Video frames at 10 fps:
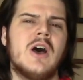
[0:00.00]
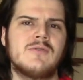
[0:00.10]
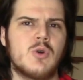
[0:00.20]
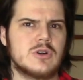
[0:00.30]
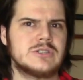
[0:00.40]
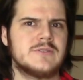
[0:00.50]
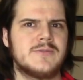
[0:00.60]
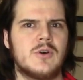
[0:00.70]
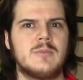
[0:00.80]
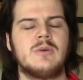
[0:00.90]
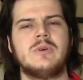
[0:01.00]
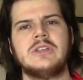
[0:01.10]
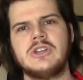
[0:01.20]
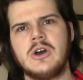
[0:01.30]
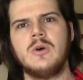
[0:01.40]
Of course, the form that
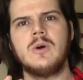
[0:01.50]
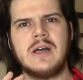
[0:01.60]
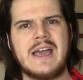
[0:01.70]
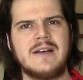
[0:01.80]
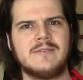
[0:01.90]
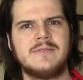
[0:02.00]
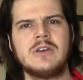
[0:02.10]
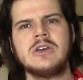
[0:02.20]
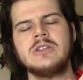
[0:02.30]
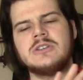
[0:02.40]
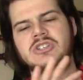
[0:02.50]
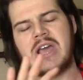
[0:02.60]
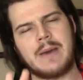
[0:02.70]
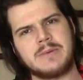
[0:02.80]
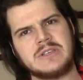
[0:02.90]
we know of the
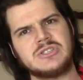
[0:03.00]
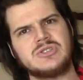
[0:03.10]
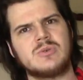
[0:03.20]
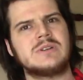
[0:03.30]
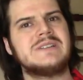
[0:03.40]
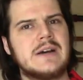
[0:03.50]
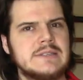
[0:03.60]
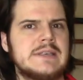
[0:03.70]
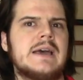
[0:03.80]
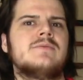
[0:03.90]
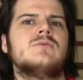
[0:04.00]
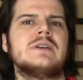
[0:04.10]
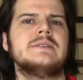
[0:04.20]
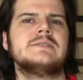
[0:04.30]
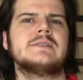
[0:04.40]
Japanese sword does have
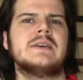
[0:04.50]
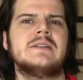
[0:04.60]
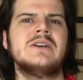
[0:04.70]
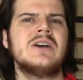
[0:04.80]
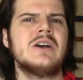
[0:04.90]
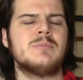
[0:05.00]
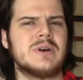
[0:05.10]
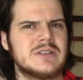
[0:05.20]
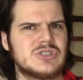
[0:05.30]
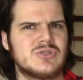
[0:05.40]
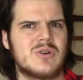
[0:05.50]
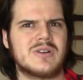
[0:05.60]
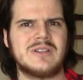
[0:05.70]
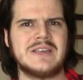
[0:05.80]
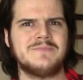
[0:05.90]
raised skin, but
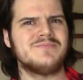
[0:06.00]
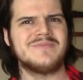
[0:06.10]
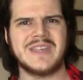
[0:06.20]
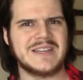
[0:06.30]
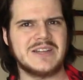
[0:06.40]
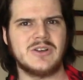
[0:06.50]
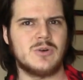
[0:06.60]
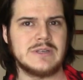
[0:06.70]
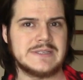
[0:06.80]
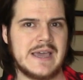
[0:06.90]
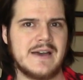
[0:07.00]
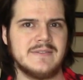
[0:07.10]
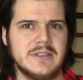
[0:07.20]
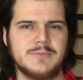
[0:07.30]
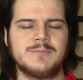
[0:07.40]
historically, they didn't always have